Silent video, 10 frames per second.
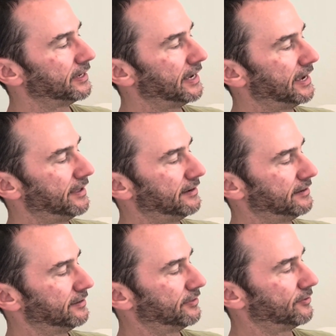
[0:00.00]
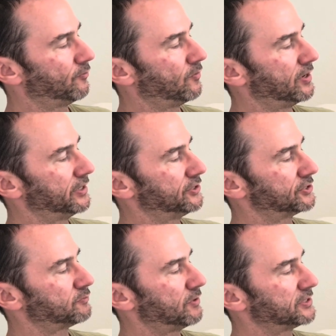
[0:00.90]
And the 1
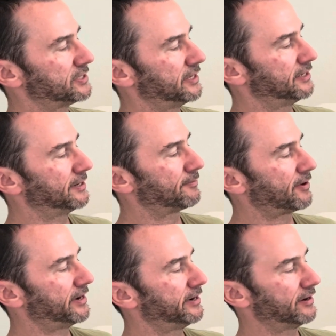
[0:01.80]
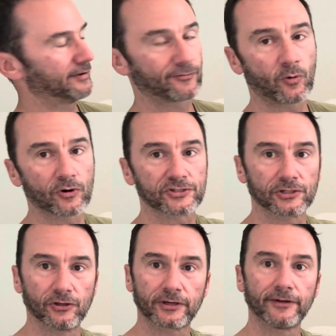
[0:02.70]
just wants to end up right here. And of course,
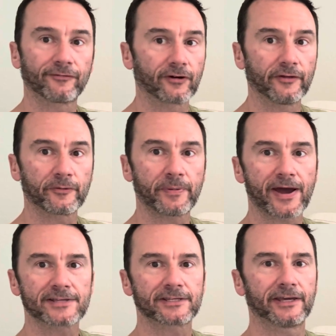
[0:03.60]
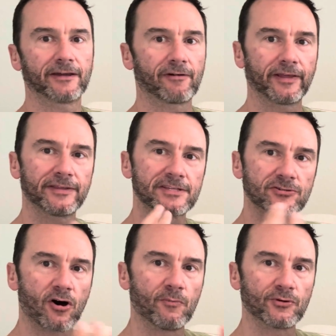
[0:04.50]
looking for another pass again, right? This is
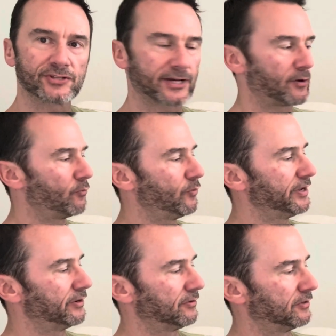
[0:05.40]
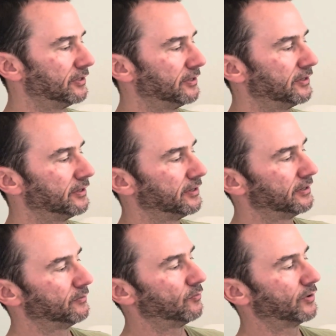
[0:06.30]
almost like a wheel
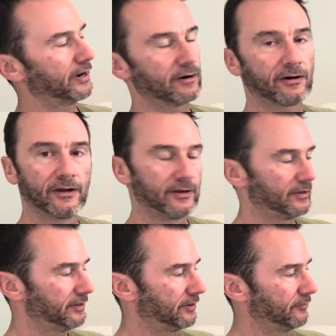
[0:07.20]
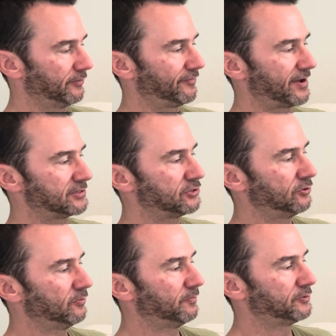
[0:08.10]
where, we've had
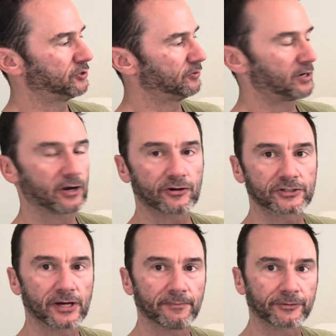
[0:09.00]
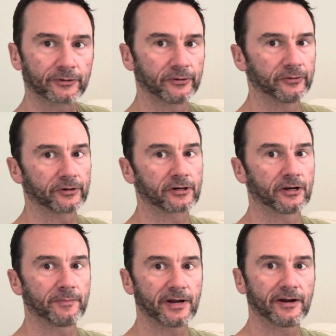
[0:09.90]
two cutters come through. There
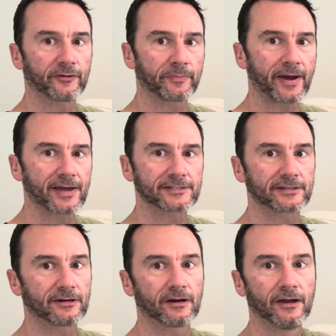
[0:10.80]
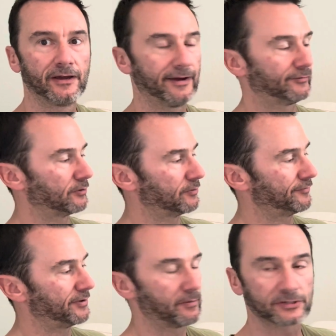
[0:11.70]
could have been another pass there. If
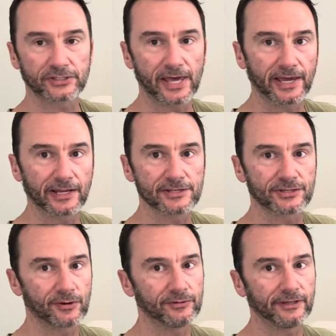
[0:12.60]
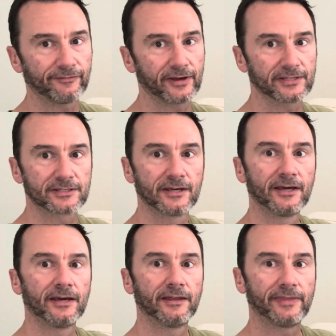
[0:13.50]
they were staying in a zone defense,
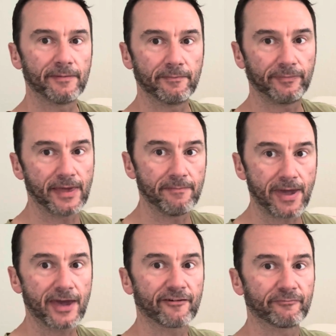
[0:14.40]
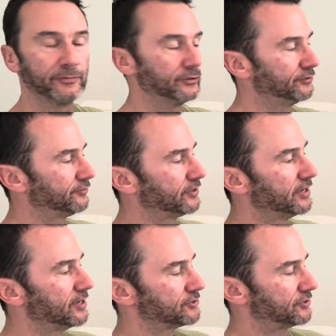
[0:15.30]
they may have moved
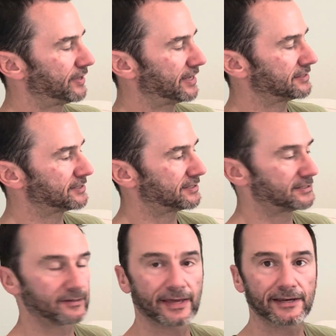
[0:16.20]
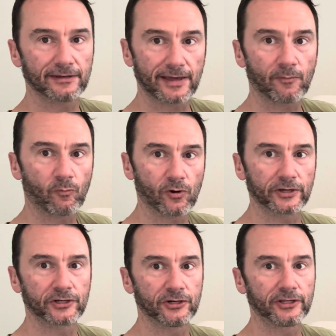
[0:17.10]
so that
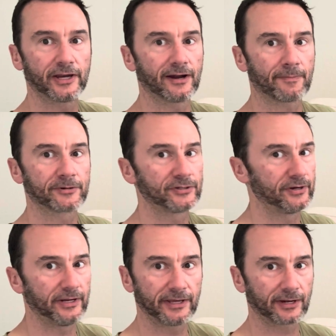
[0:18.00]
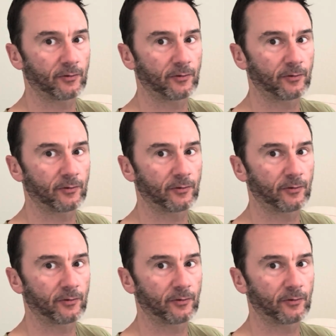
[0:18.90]
1 could get an opportunity to get a